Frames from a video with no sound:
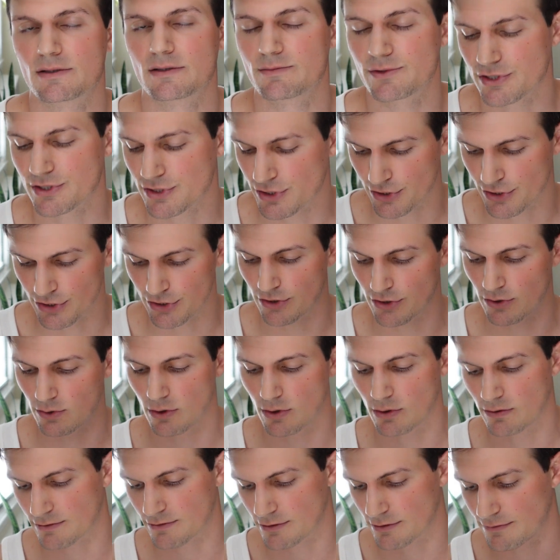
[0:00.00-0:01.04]
I'm just going to go
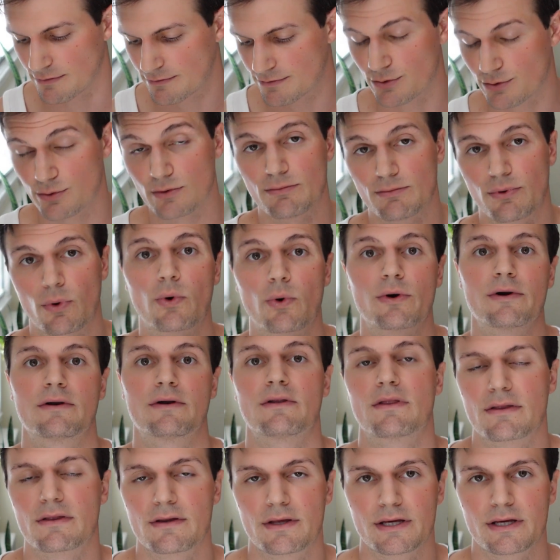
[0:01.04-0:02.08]
over a few
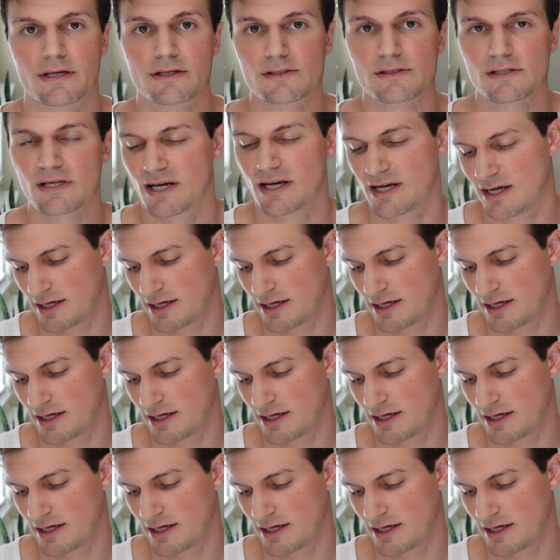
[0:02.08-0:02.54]
important things.